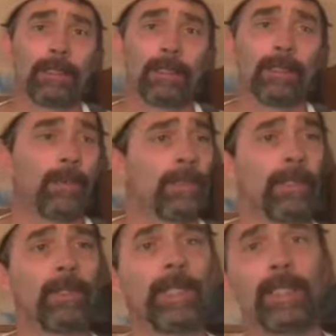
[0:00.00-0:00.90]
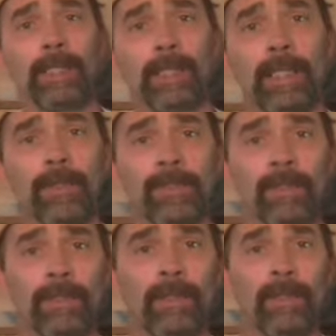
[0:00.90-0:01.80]
Some of the greatest gifts
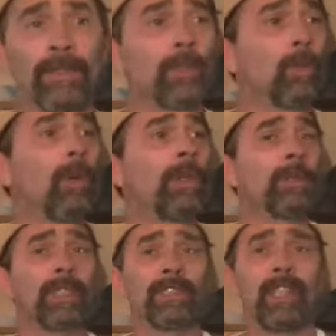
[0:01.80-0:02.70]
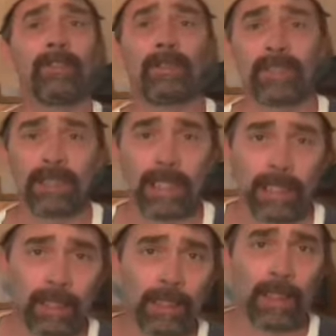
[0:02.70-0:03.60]
of the world has ever
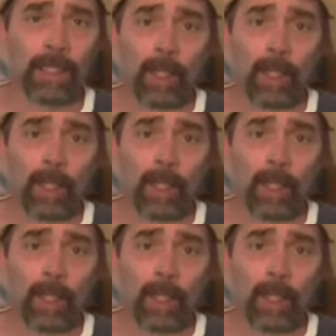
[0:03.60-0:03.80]
seen.